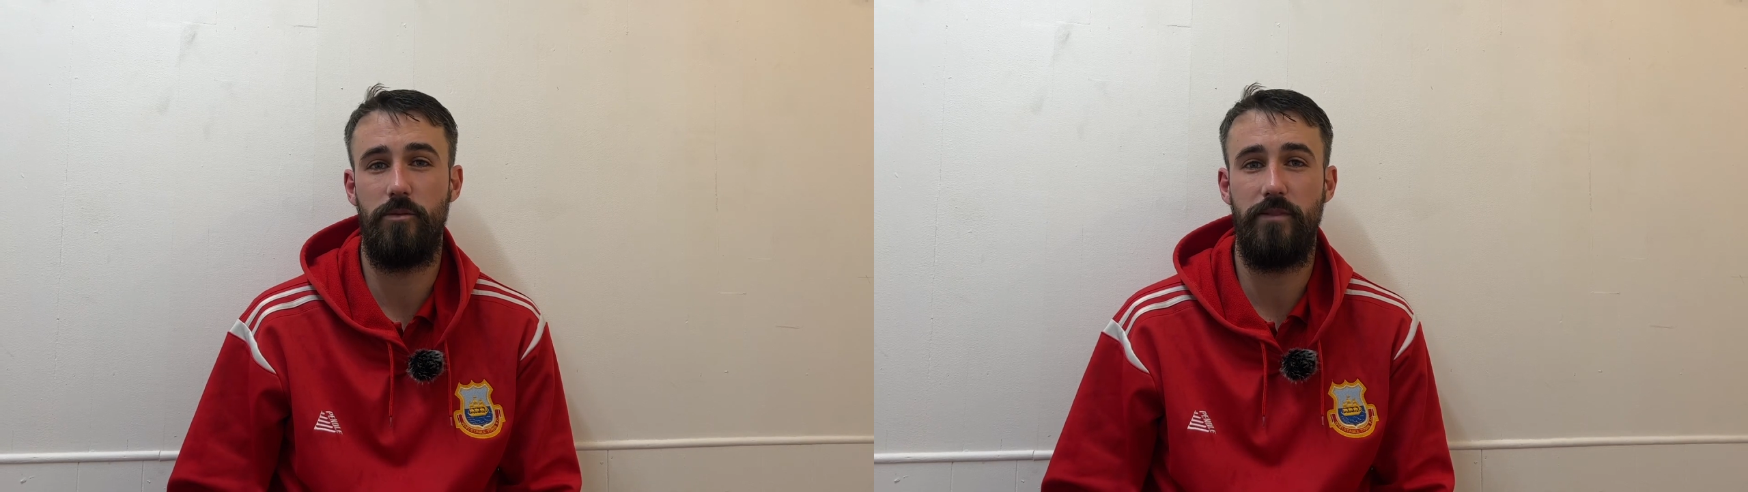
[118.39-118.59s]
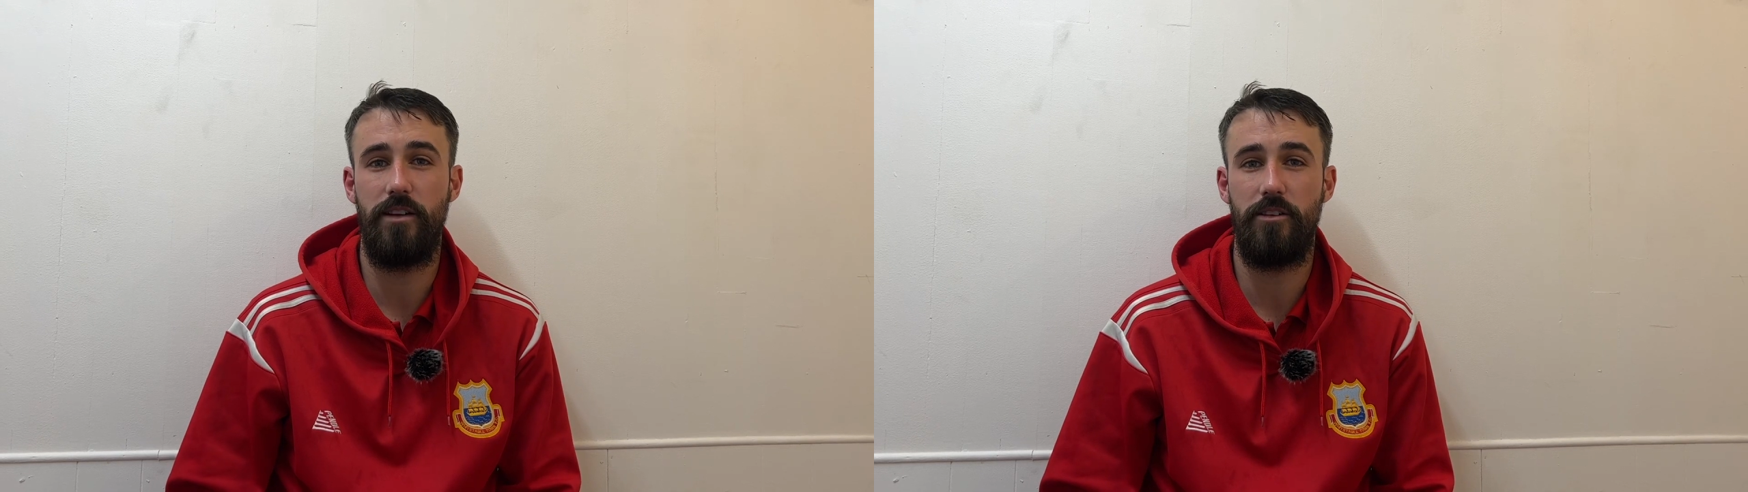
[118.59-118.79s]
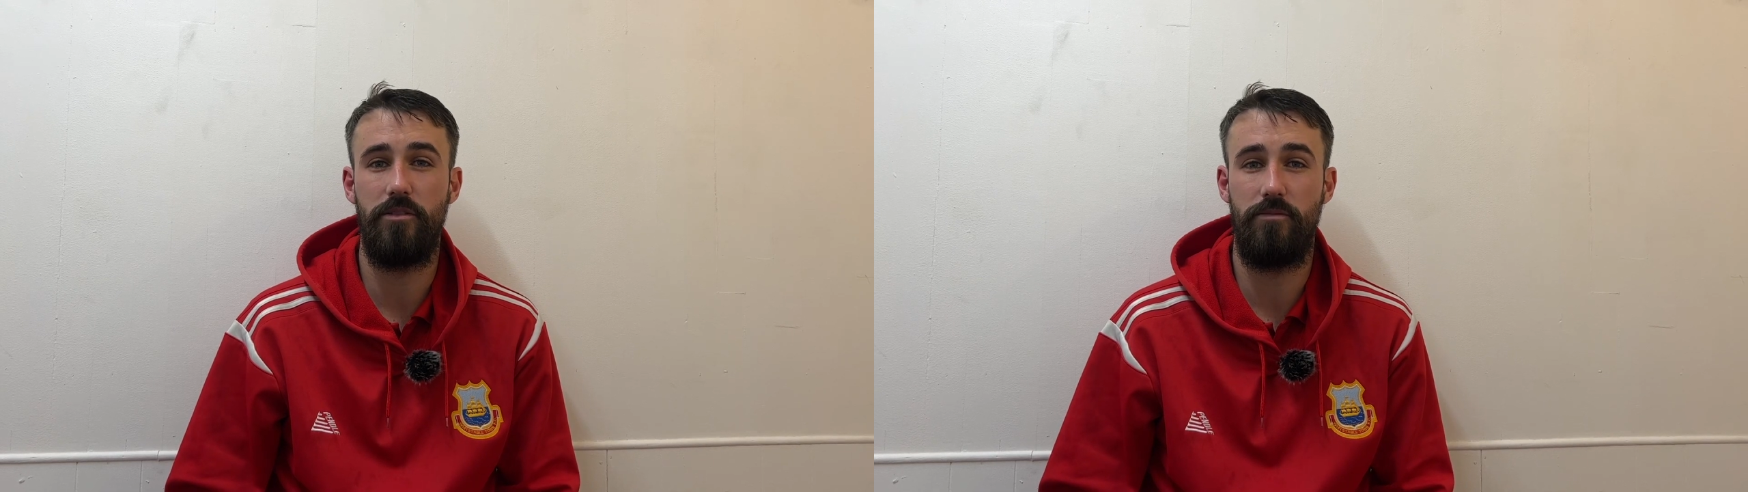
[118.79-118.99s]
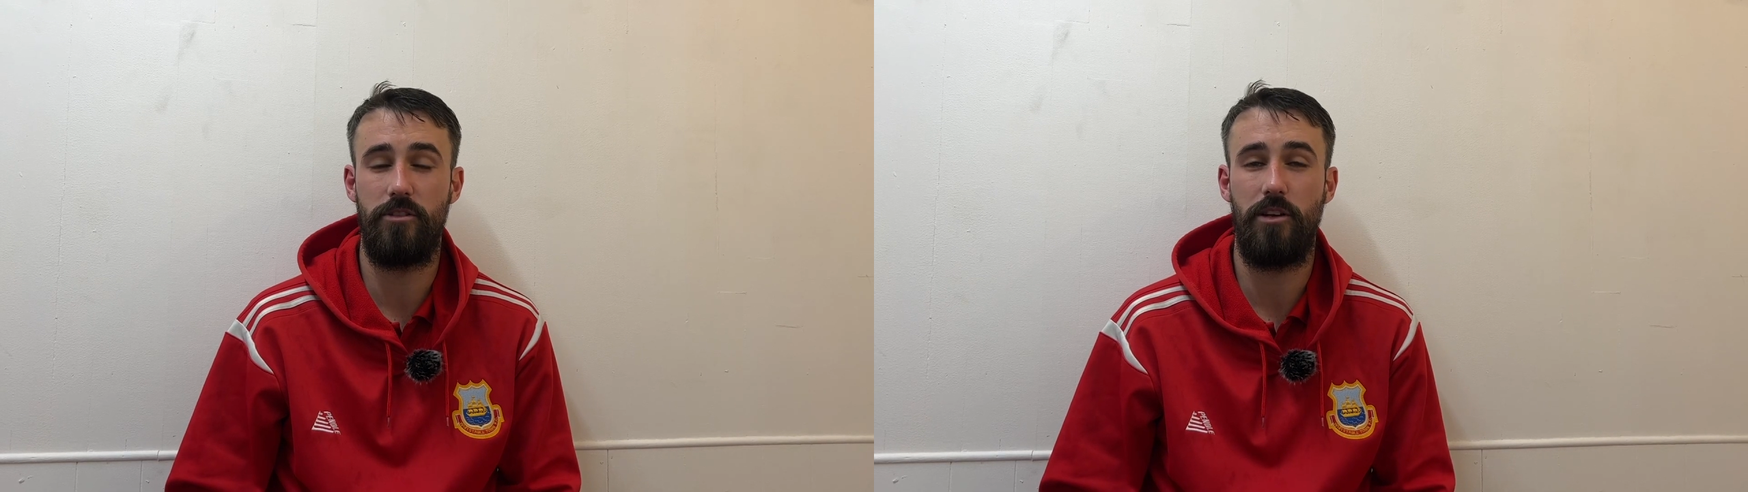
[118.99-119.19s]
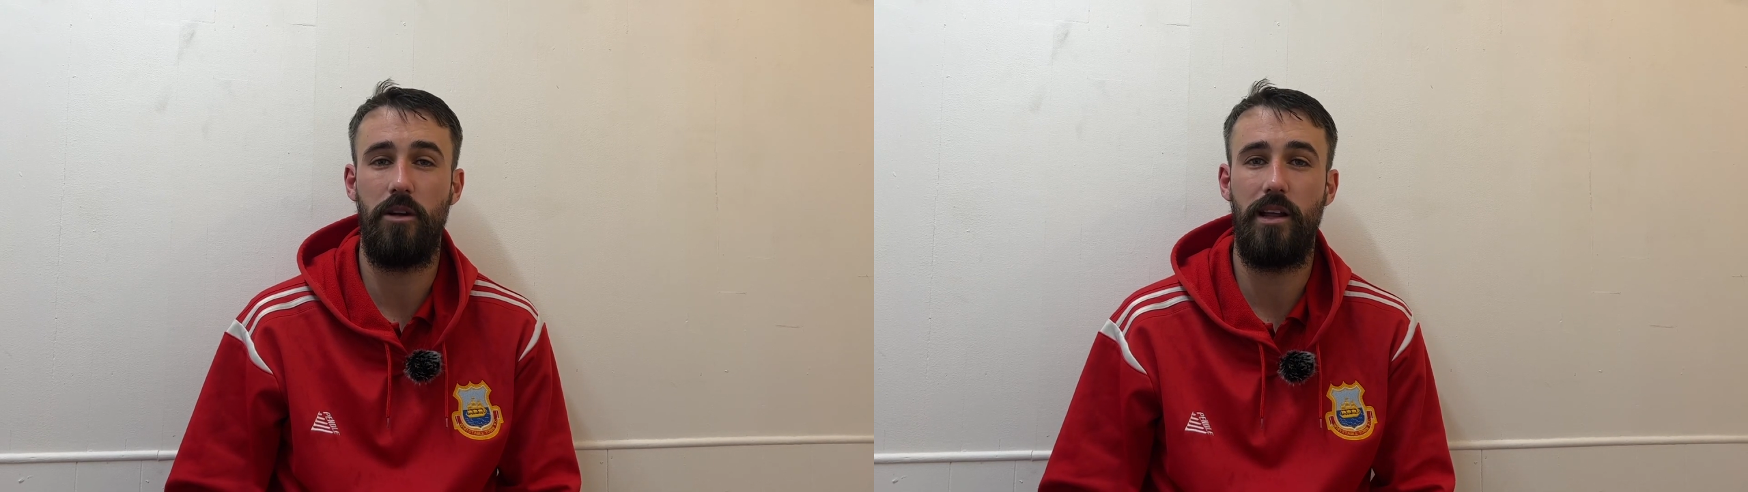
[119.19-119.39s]
we've had a good
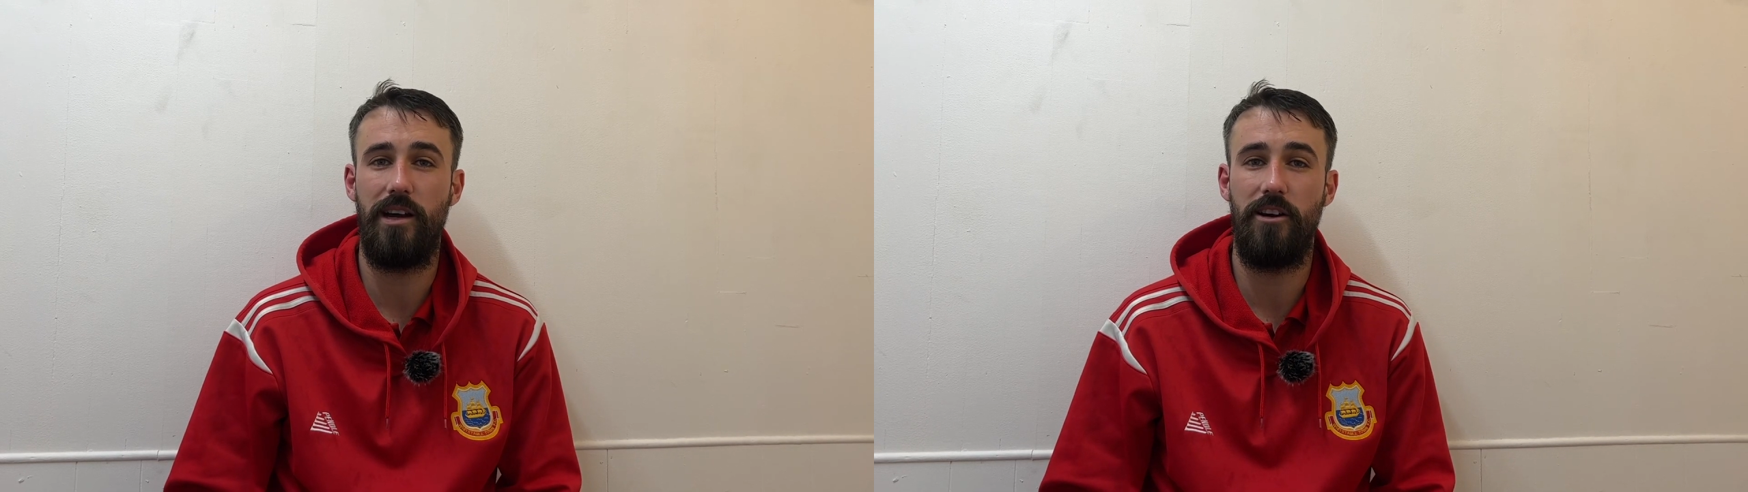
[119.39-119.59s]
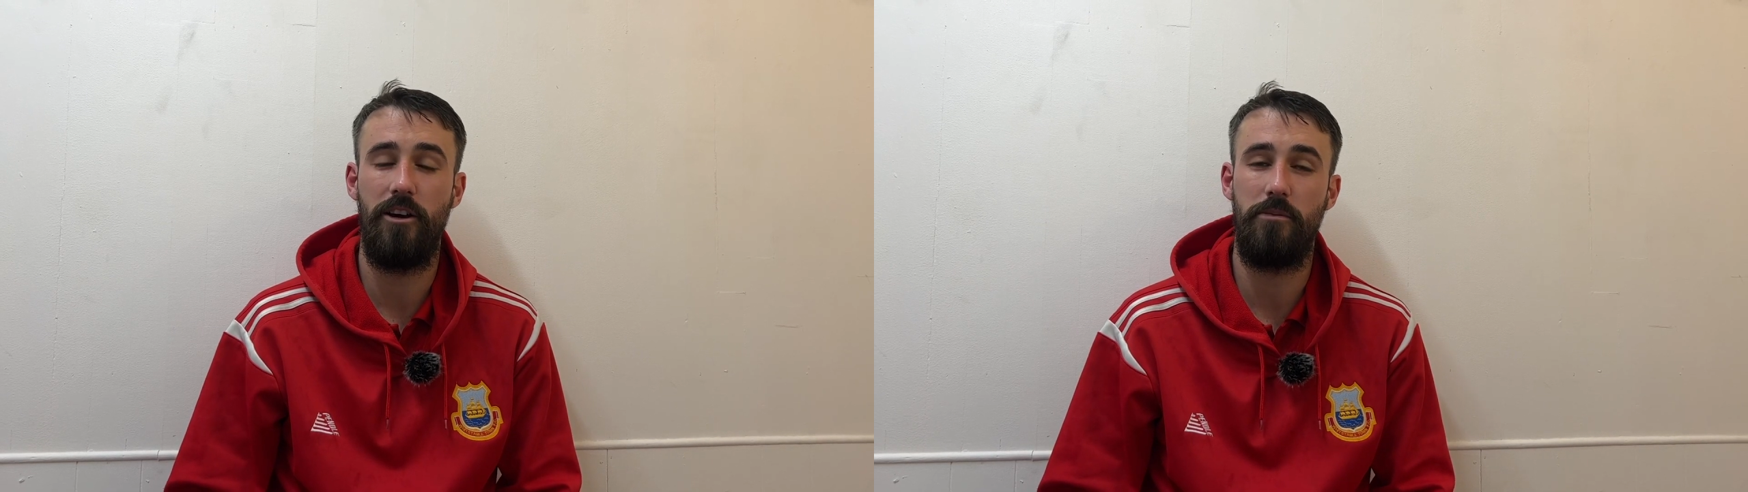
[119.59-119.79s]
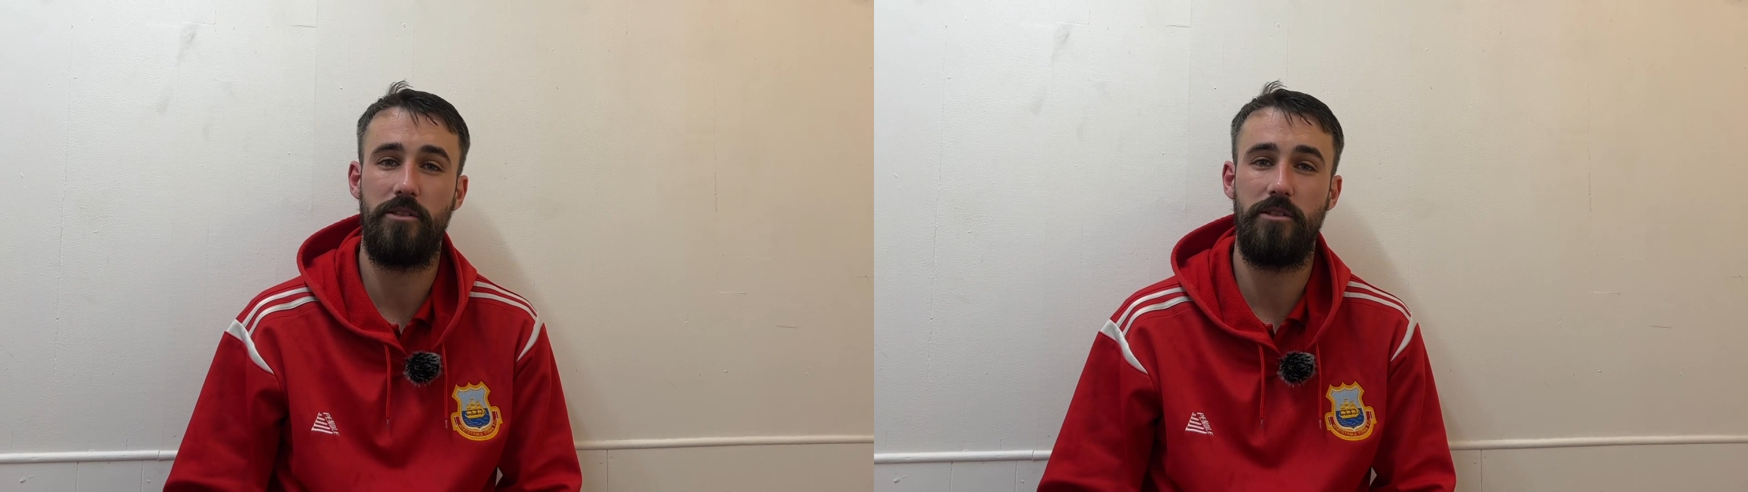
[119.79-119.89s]
result like that at home,